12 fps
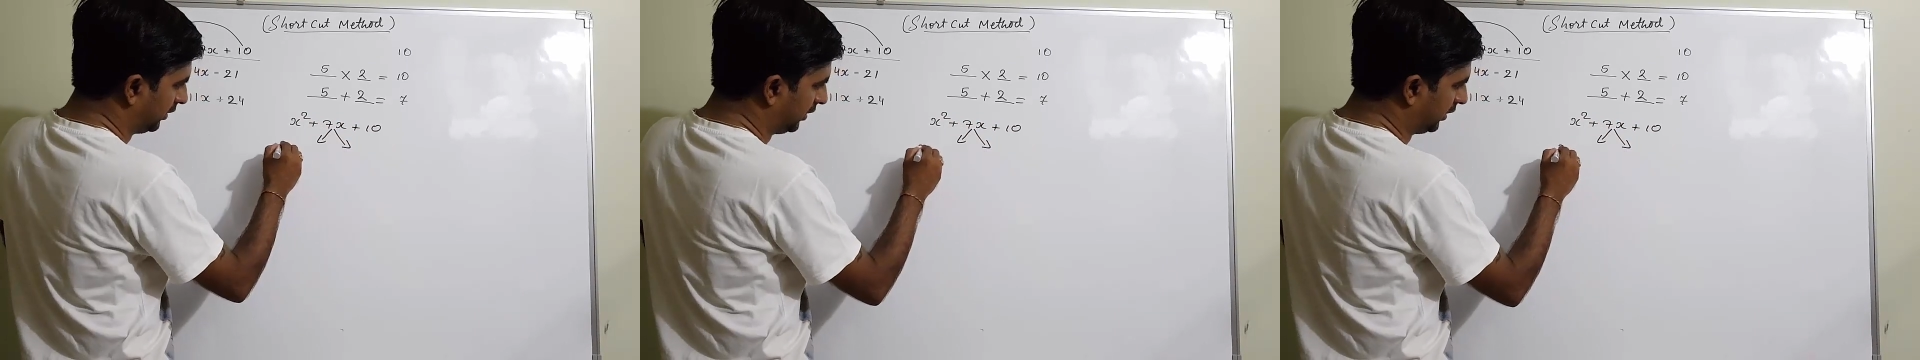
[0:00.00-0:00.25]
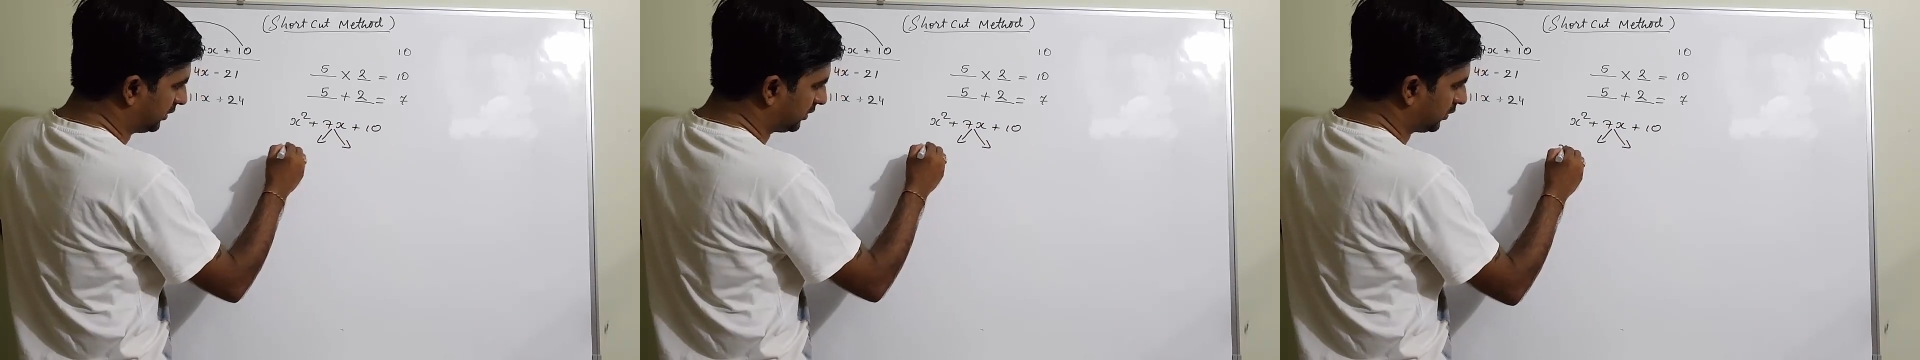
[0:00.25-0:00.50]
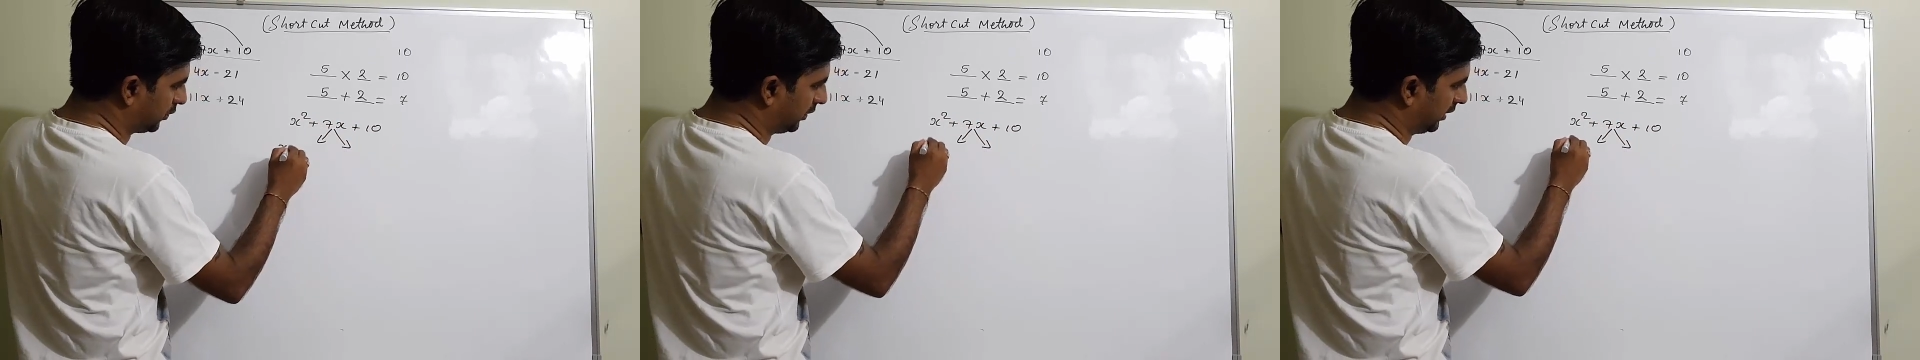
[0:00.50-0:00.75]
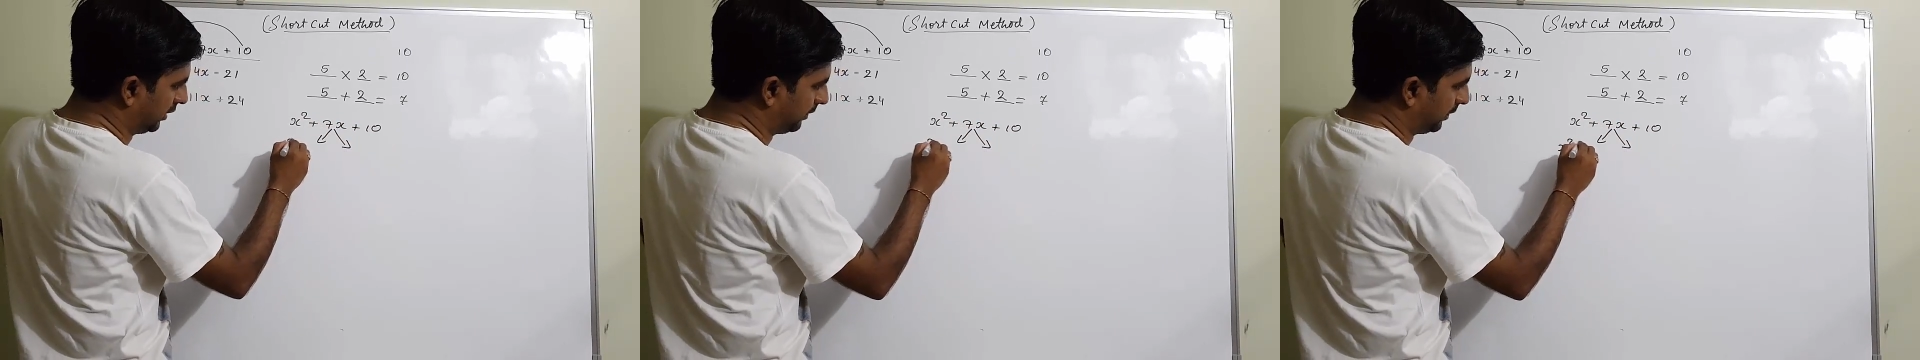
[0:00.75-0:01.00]
x
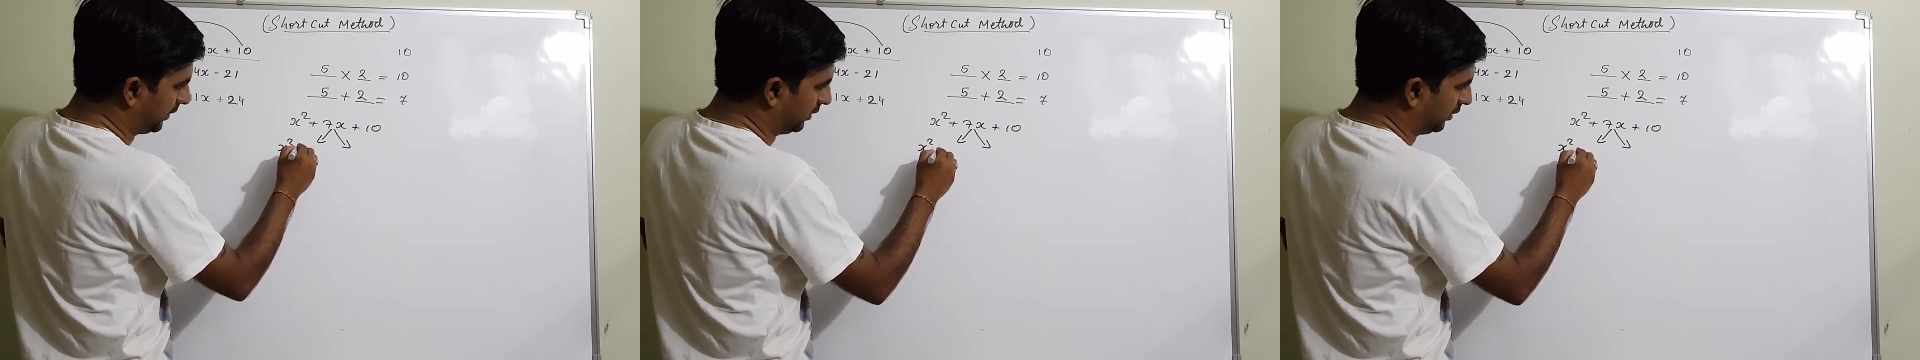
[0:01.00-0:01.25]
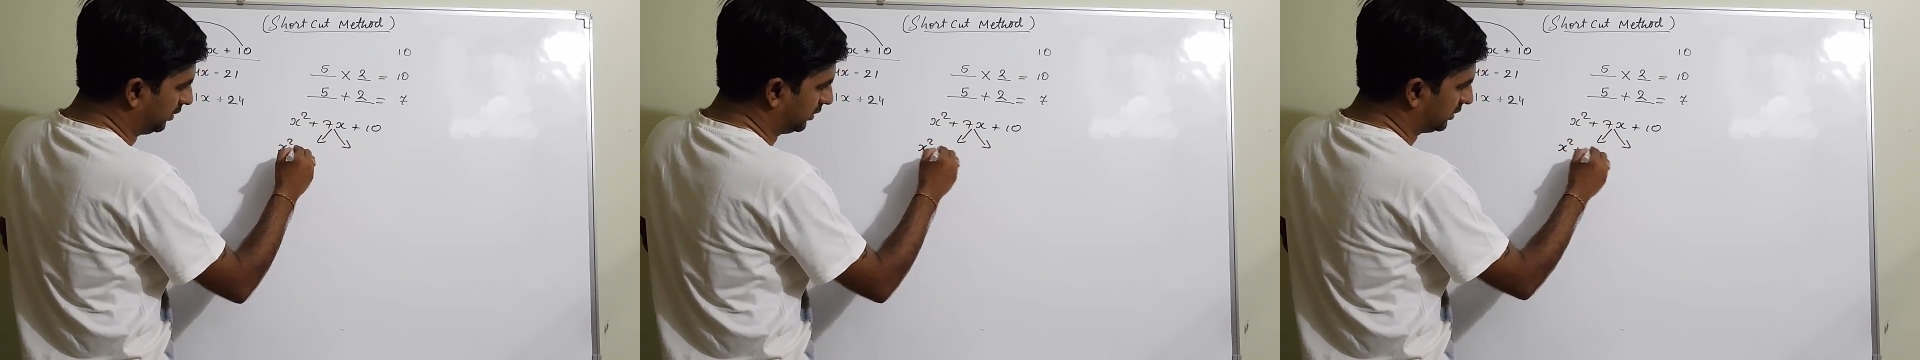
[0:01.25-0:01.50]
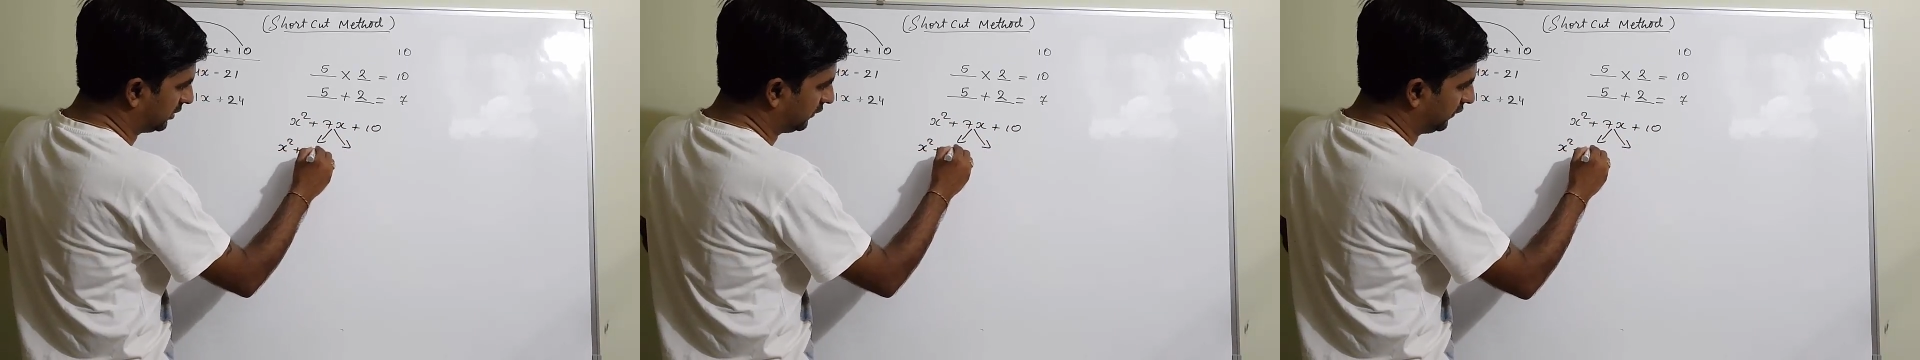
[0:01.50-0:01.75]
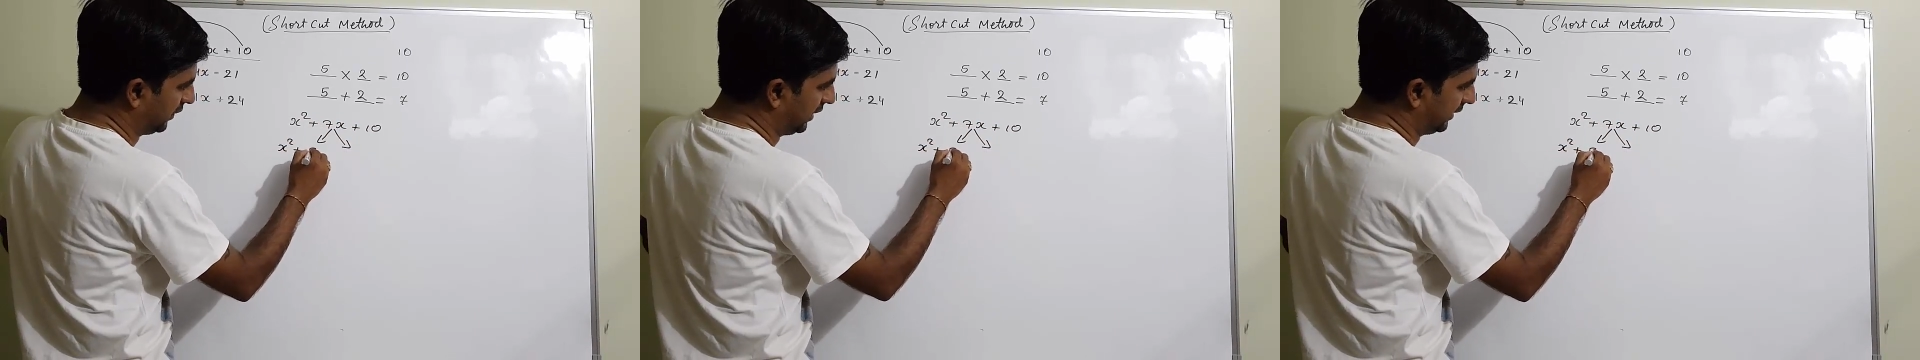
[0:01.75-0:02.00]
square plus
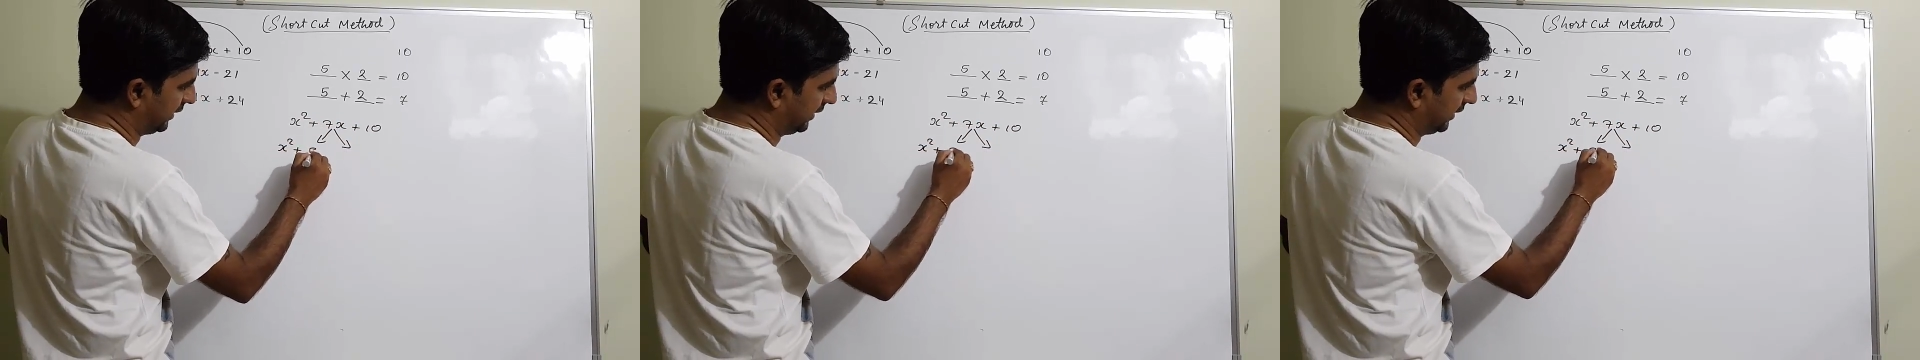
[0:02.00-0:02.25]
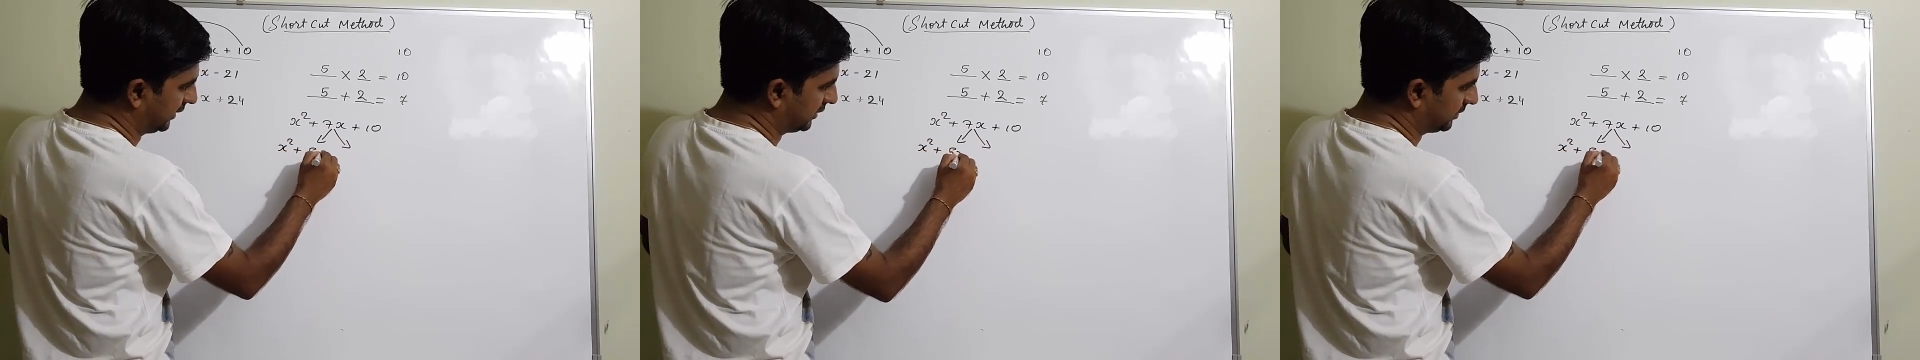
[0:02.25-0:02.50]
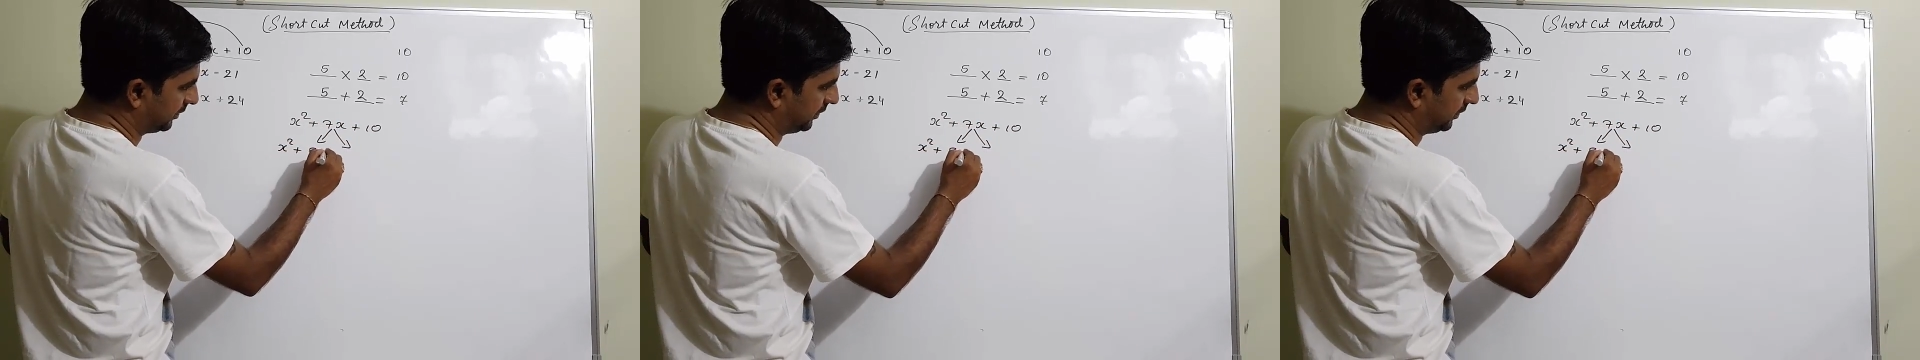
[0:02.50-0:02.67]
5x